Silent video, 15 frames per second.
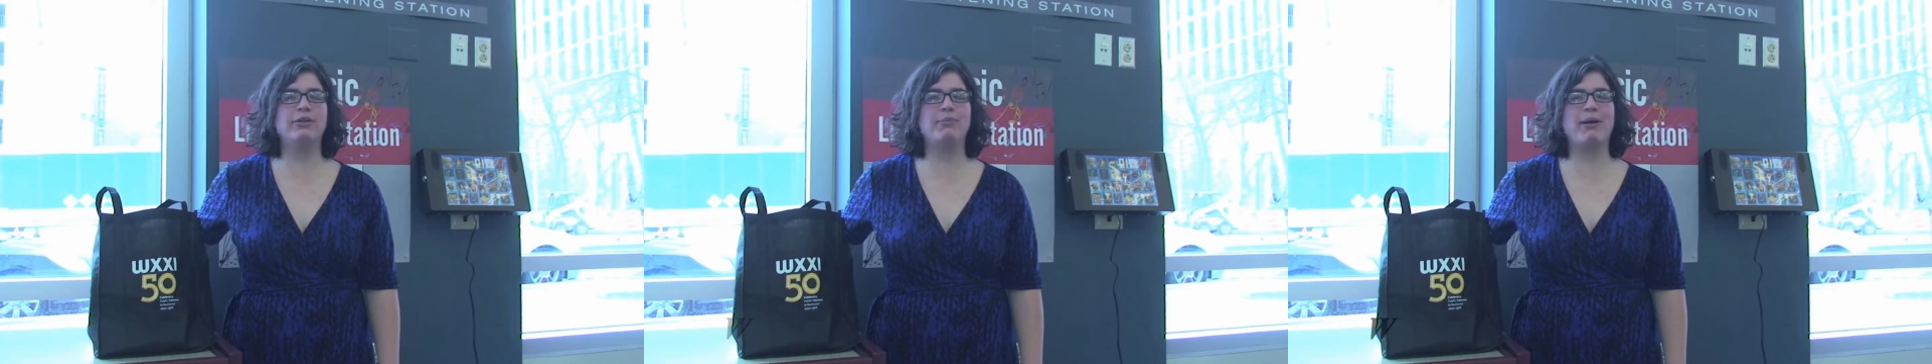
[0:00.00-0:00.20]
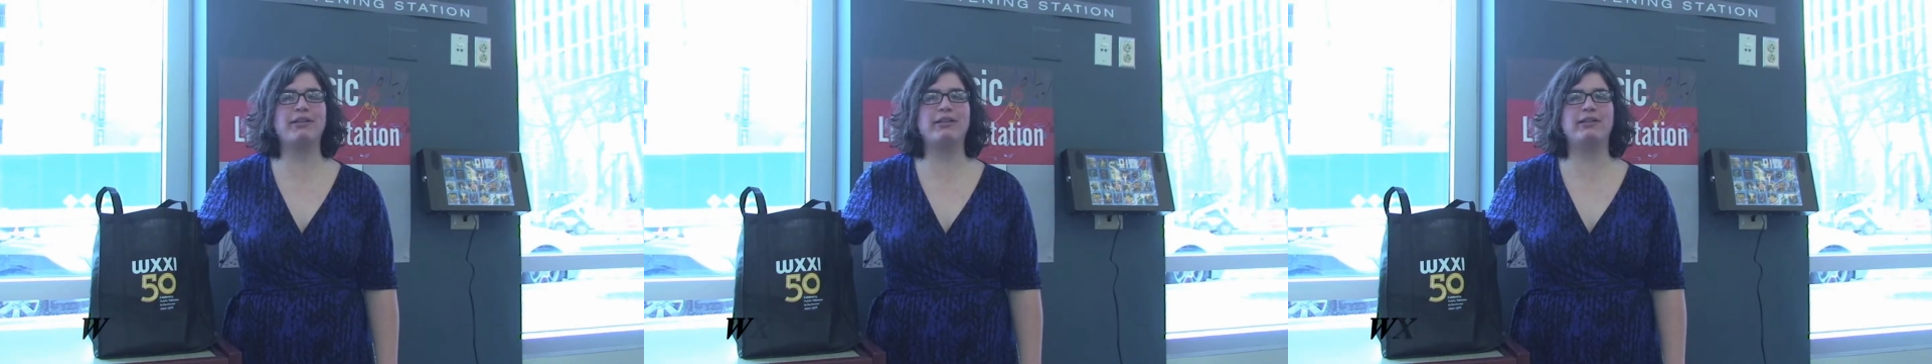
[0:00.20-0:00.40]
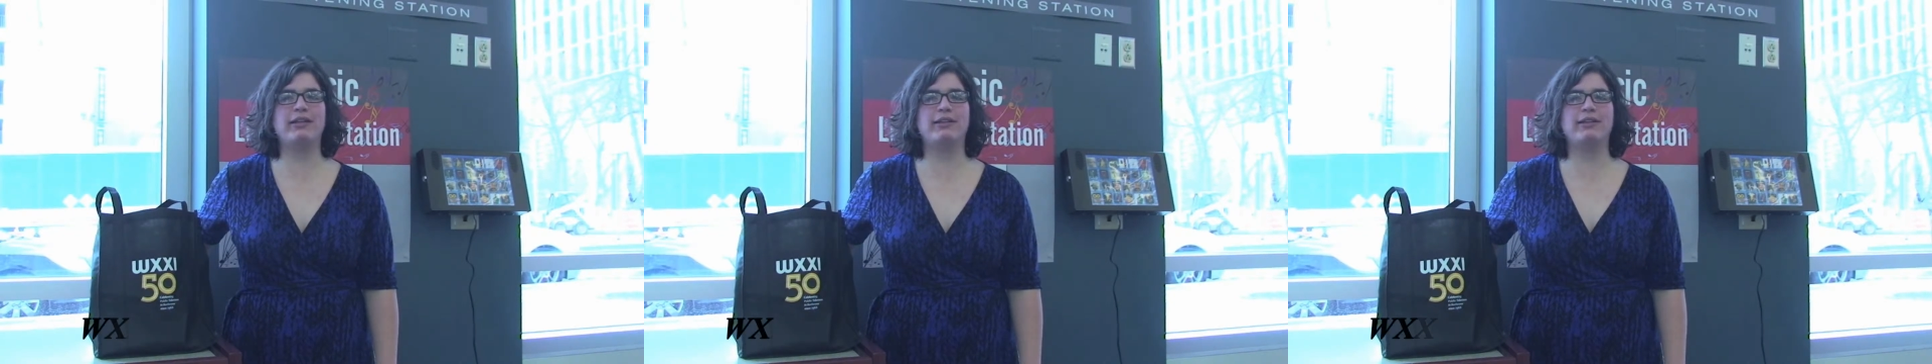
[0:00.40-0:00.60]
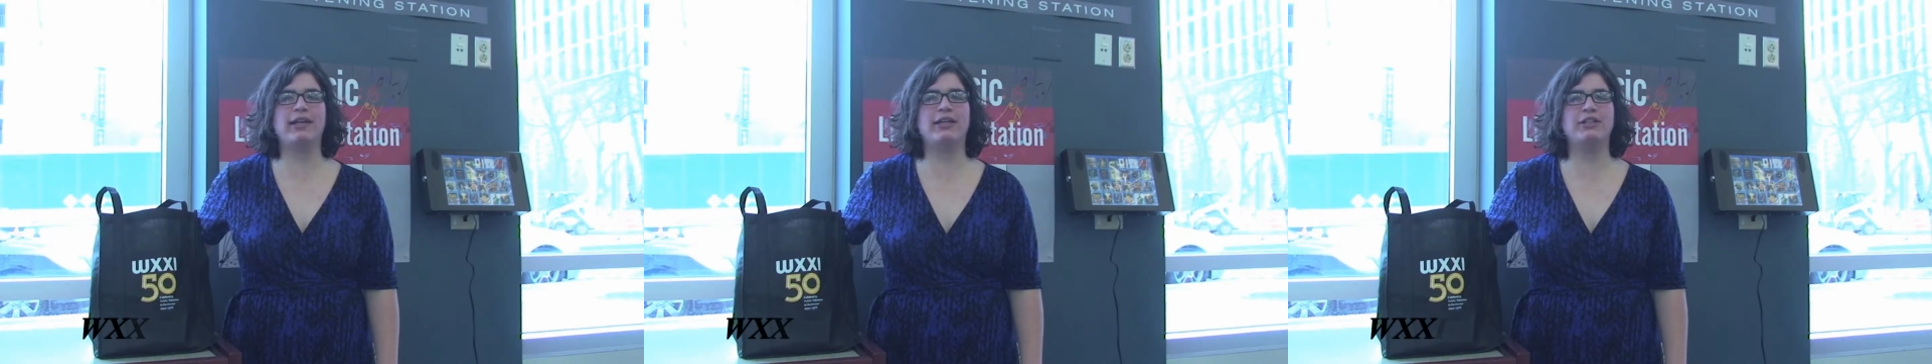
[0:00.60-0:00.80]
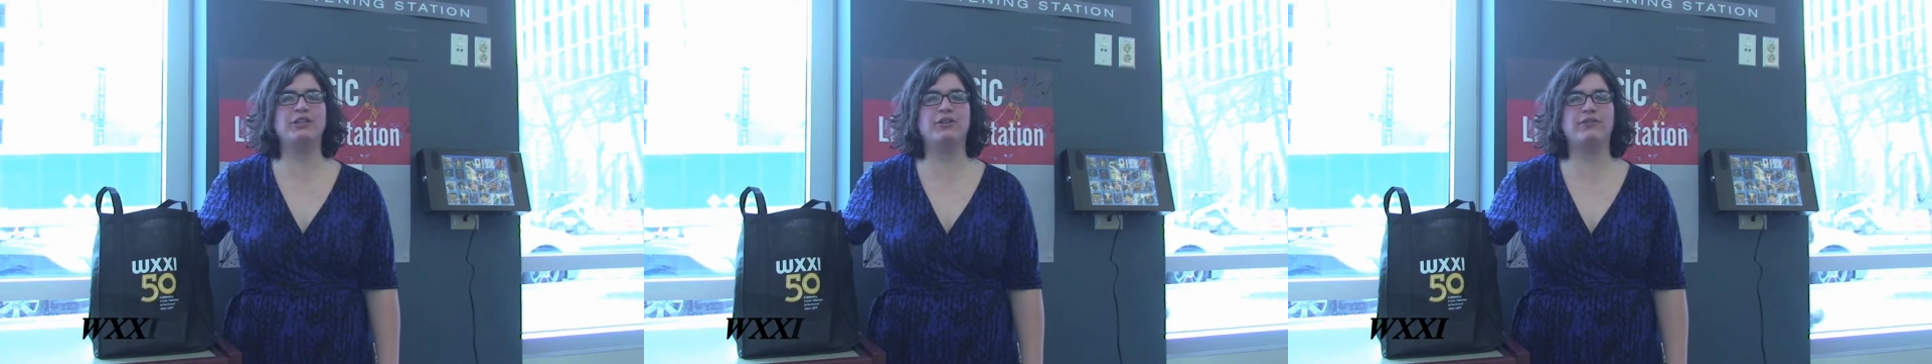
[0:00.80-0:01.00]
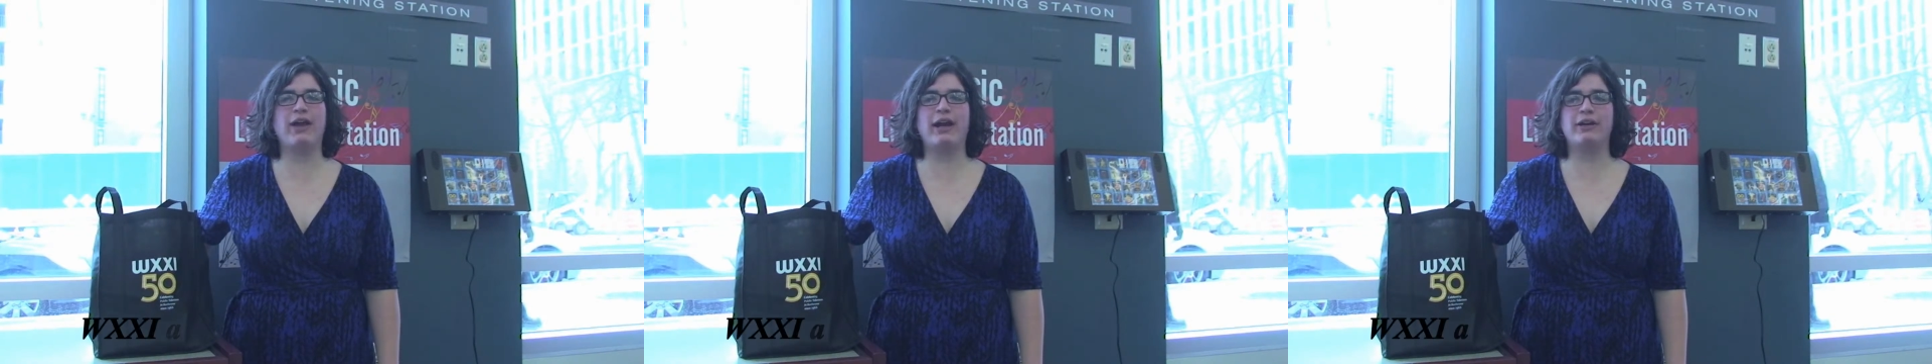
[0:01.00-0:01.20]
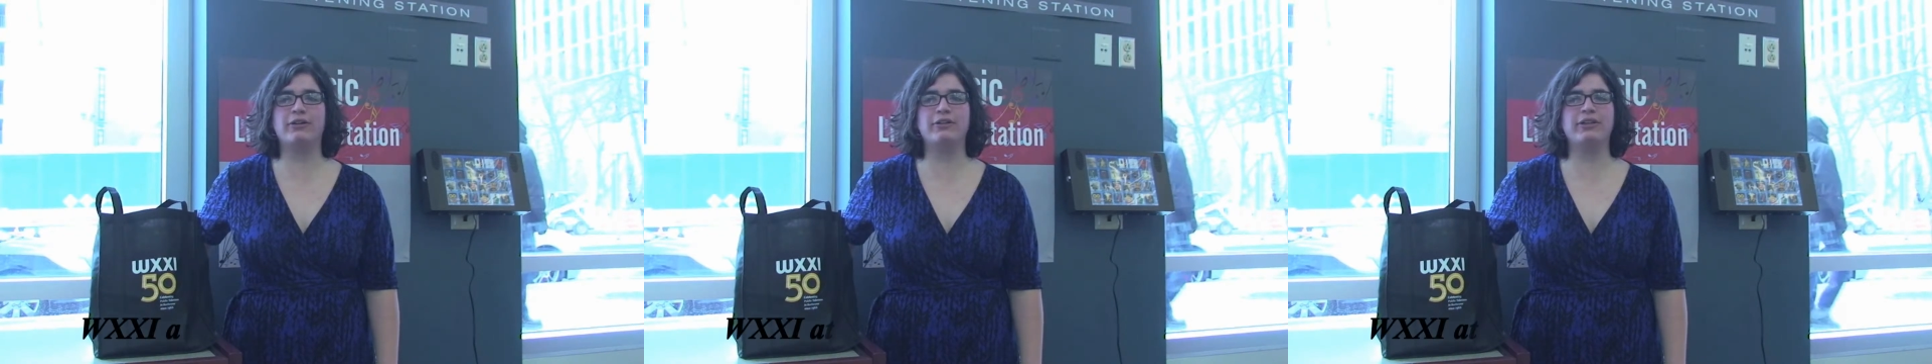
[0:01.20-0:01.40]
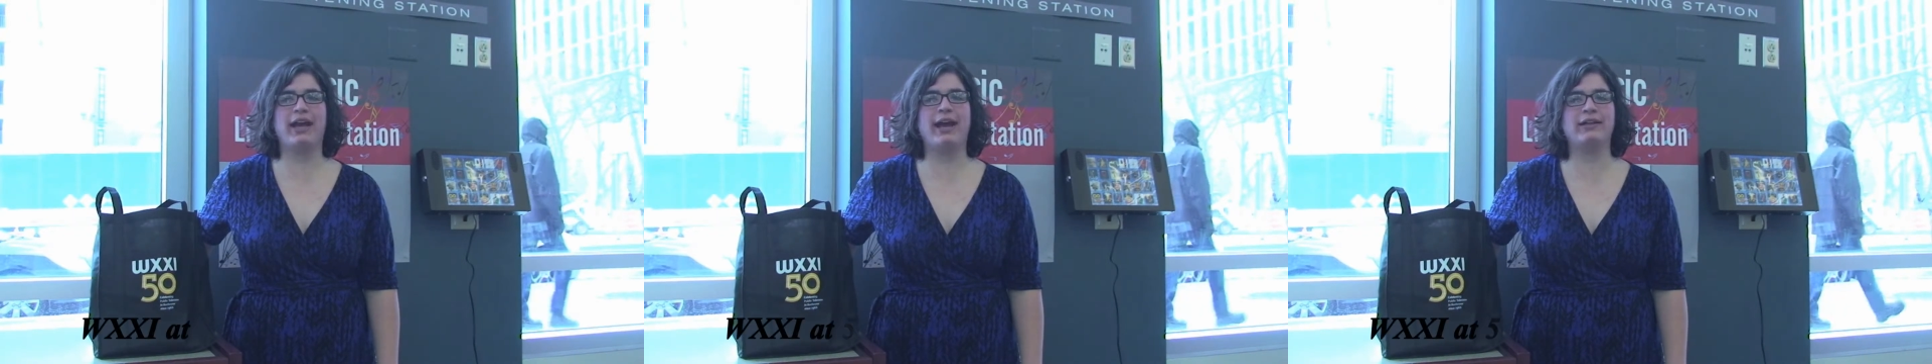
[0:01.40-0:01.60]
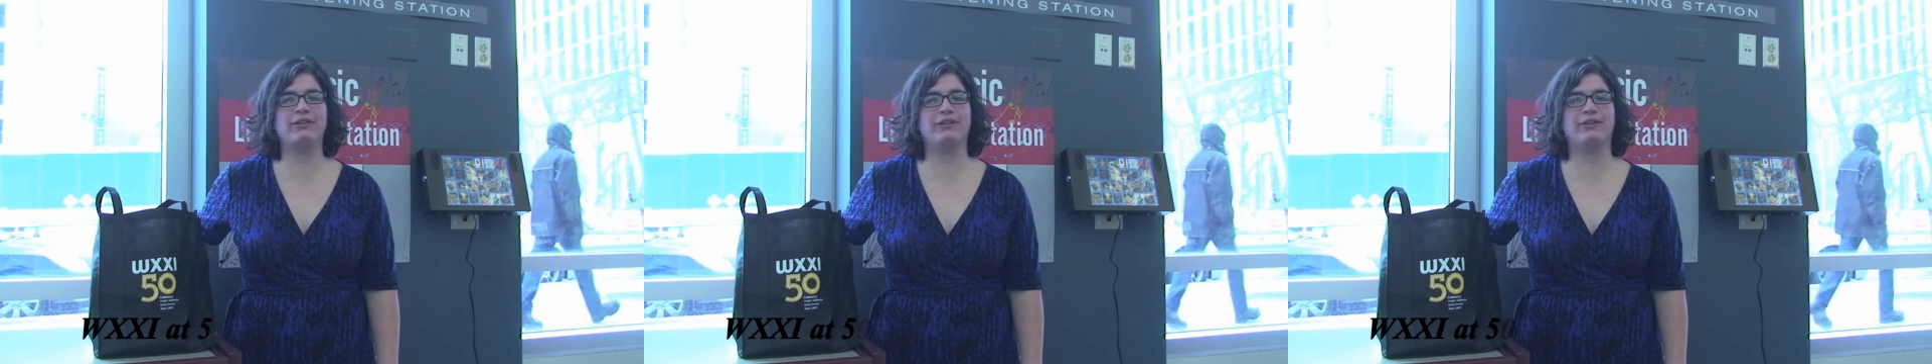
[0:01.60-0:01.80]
and learn about the dedication of Harold